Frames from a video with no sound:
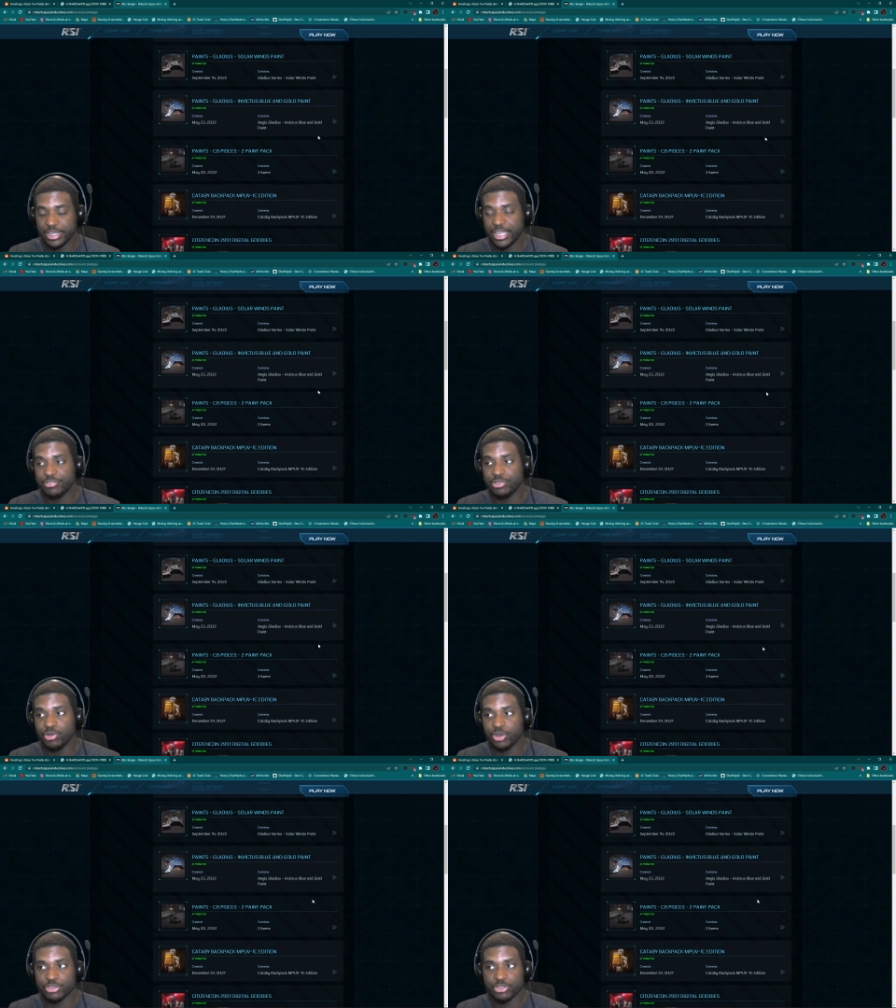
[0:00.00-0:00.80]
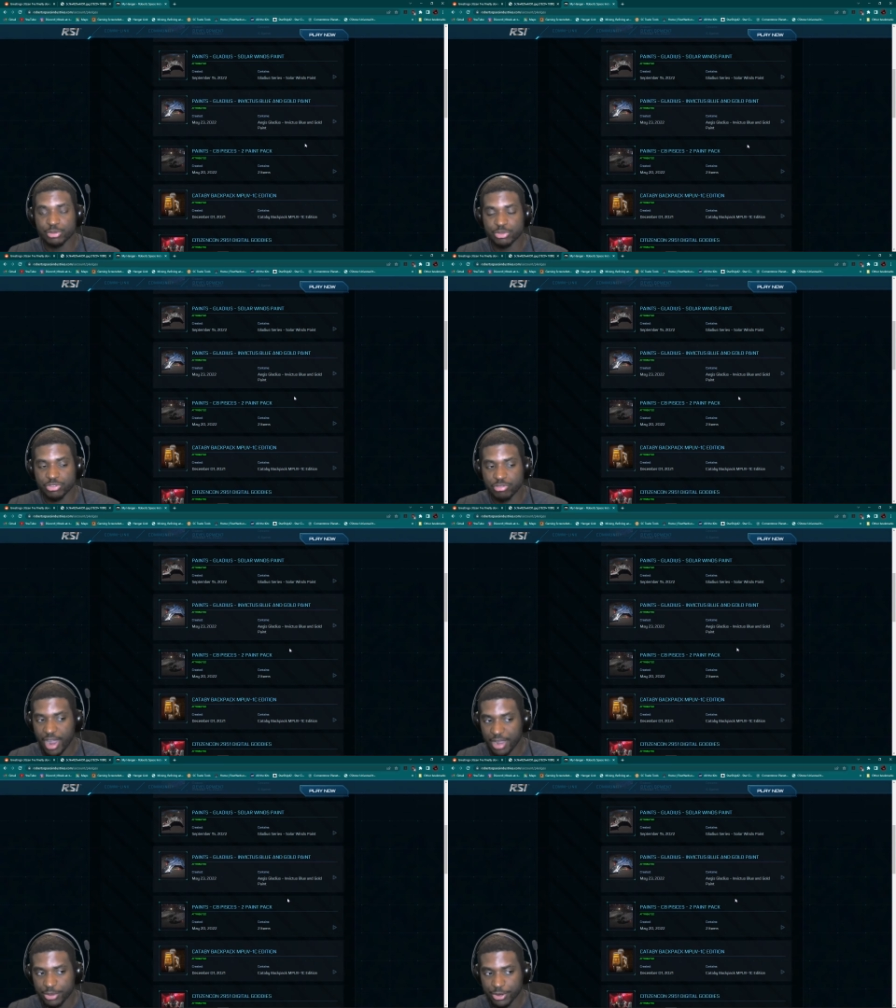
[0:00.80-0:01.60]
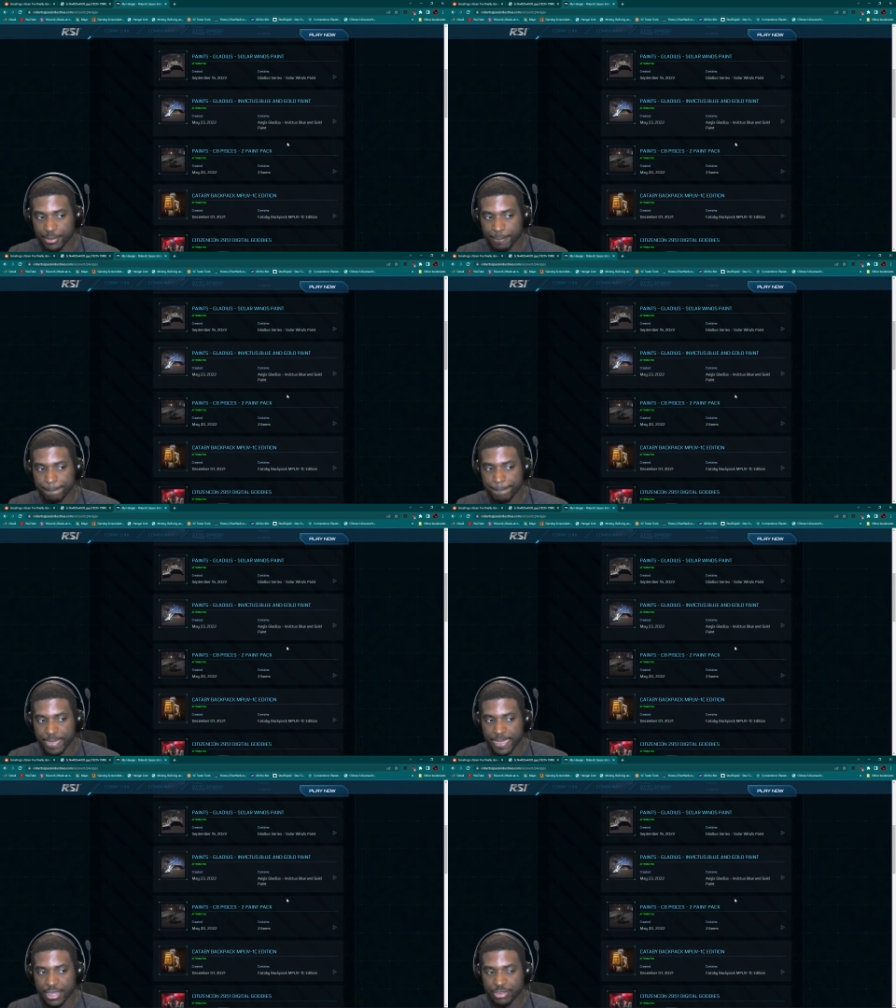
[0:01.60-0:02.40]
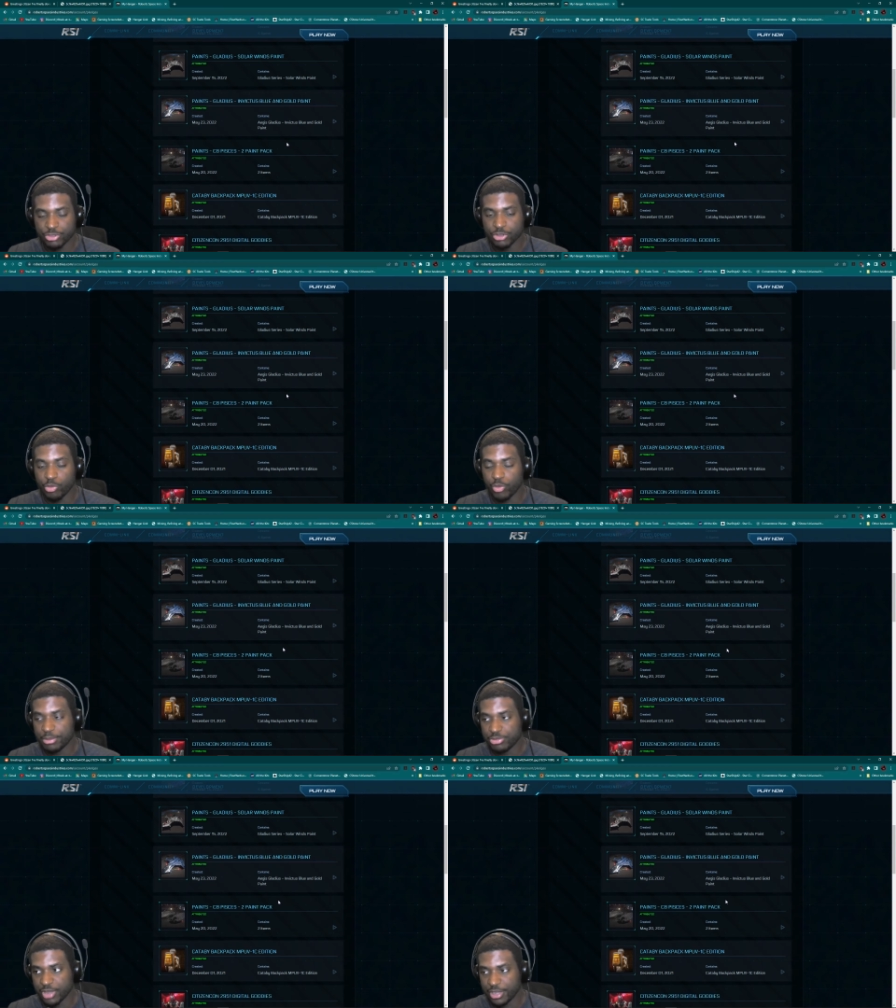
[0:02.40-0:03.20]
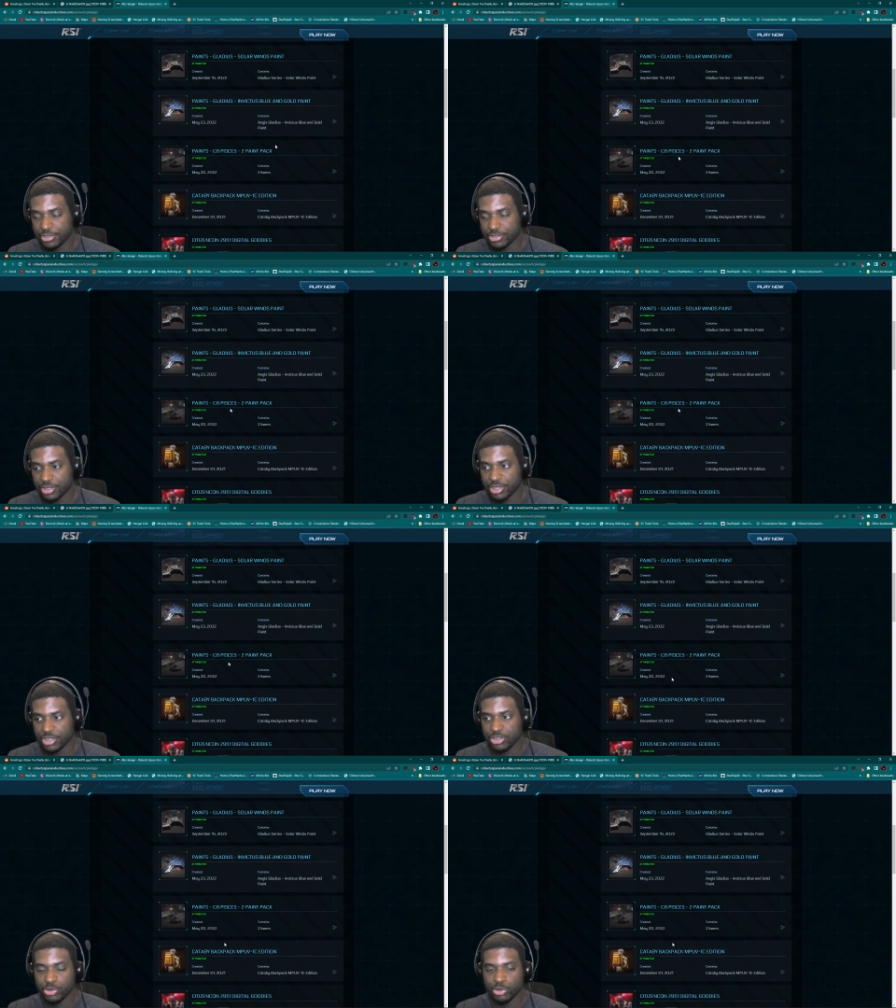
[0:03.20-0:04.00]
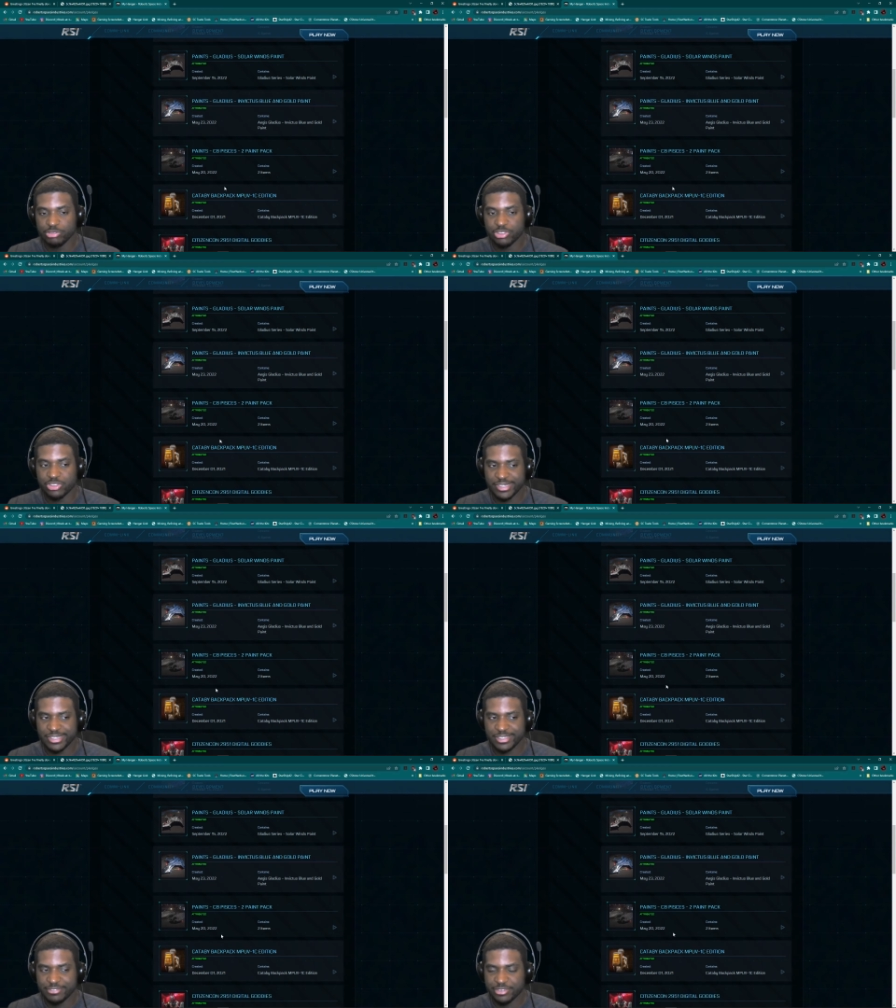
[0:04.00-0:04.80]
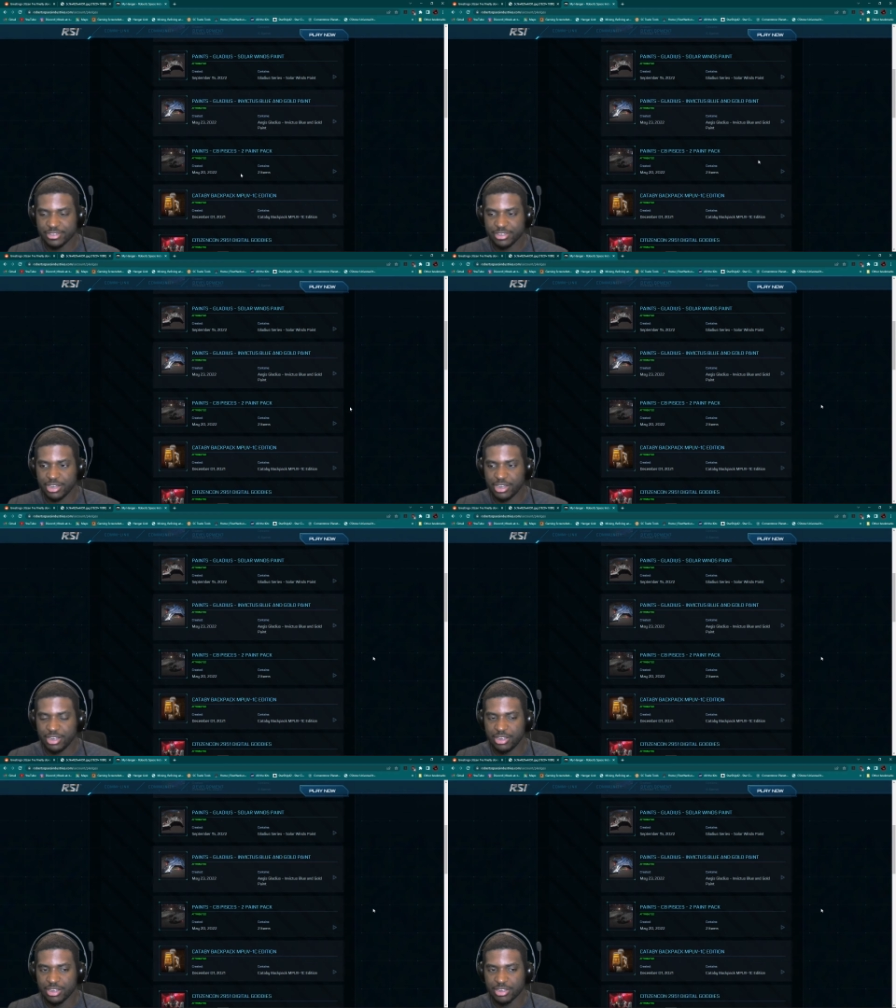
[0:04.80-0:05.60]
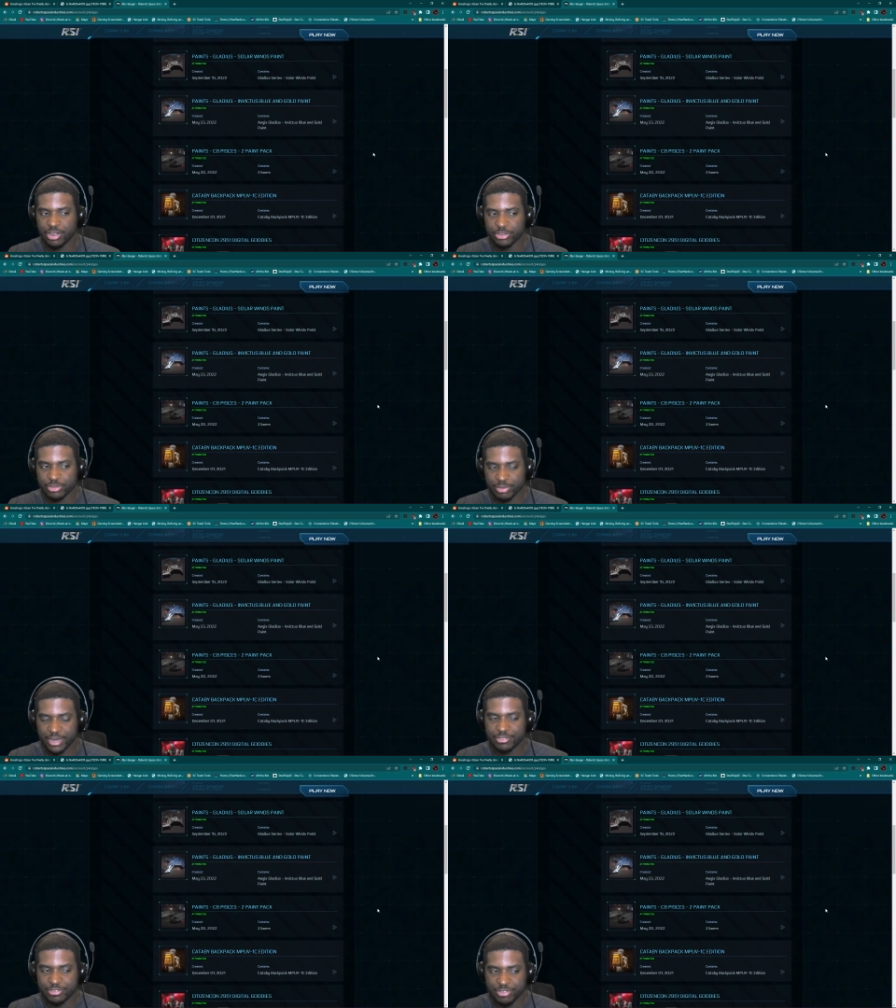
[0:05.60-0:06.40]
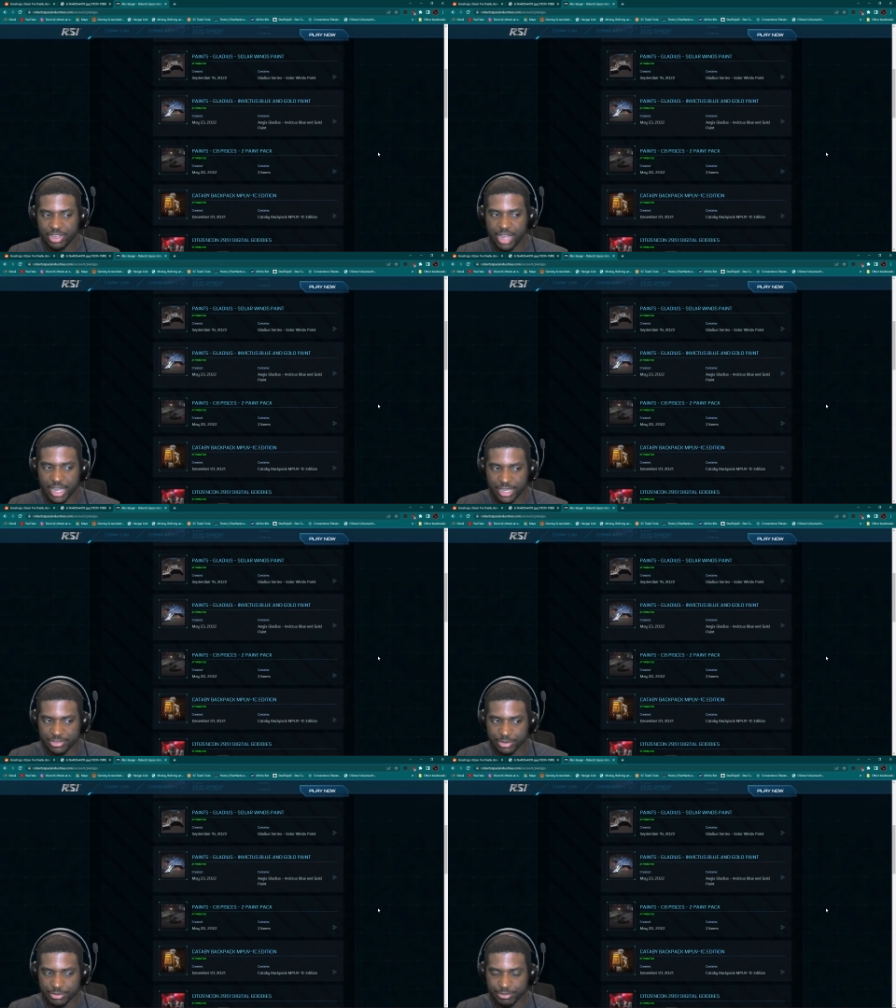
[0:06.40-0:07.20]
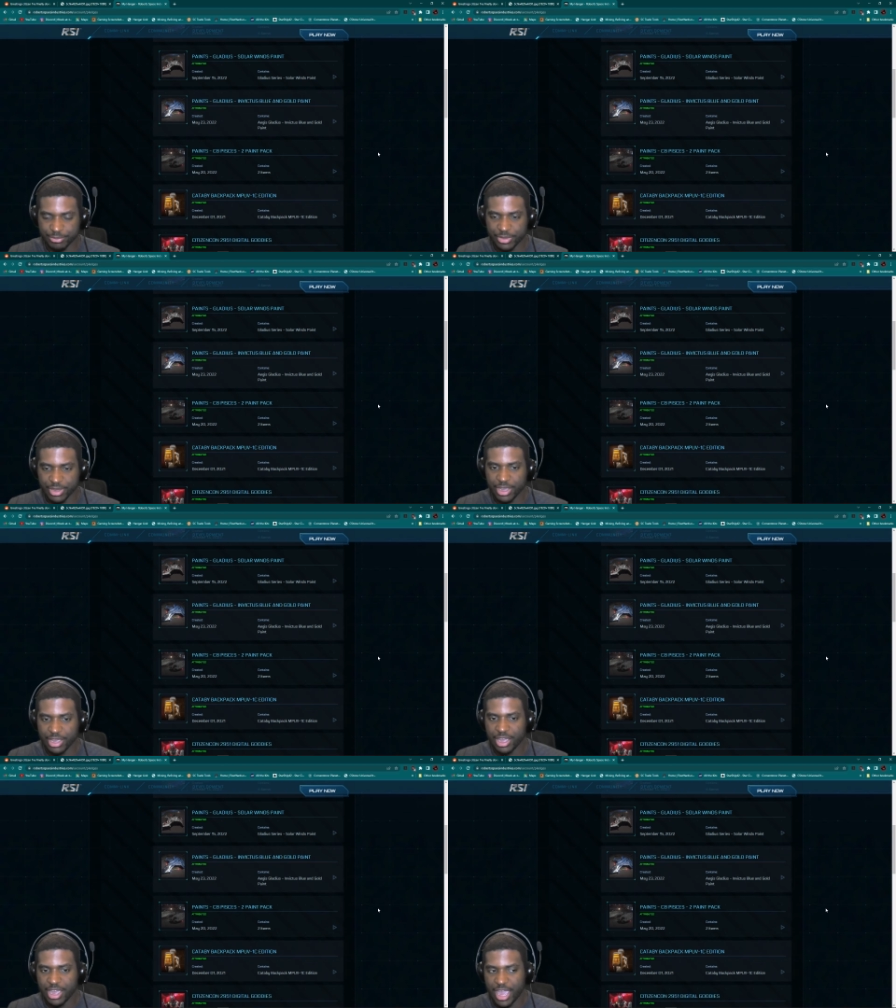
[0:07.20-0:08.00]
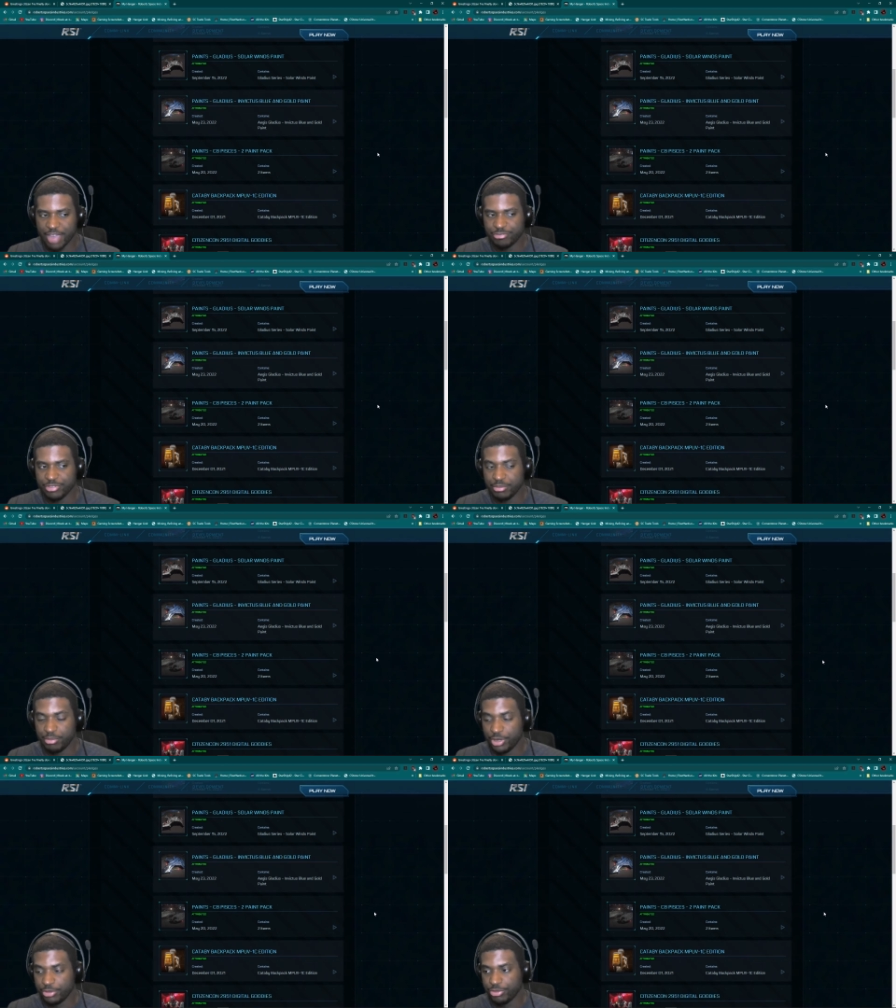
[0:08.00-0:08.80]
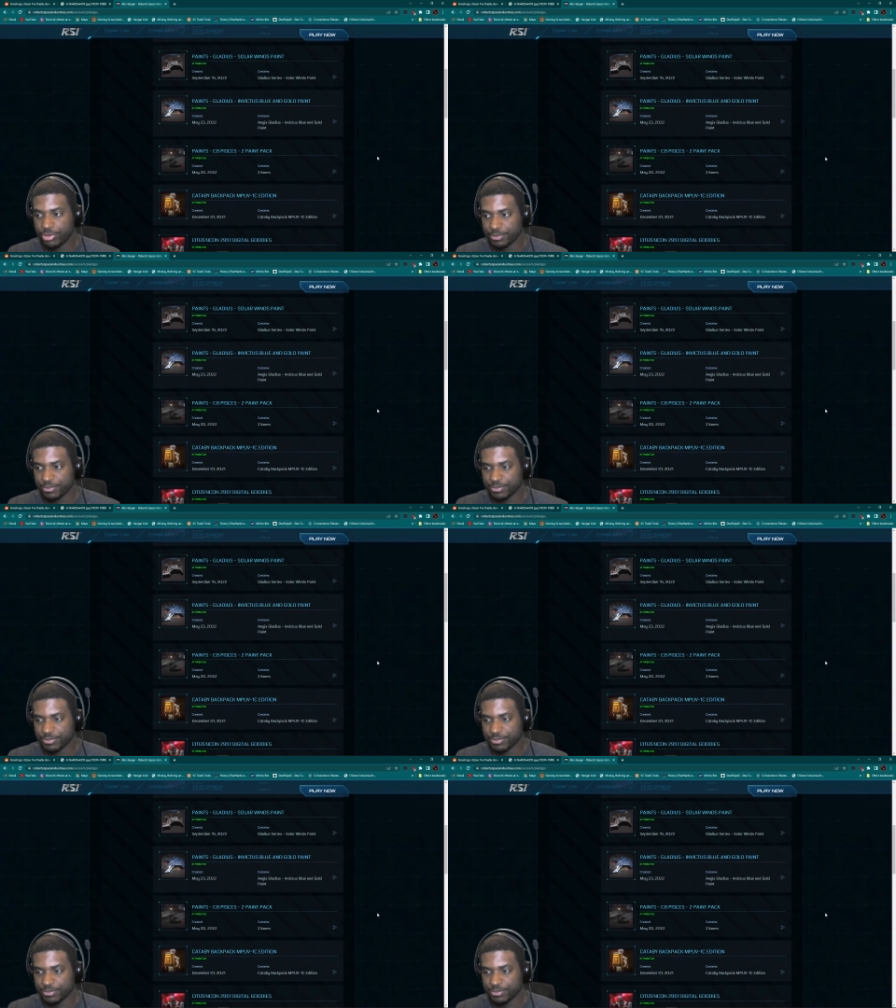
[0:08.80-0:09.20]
if you are a subscriber to the website, you will receive a cosmetic flair item every month.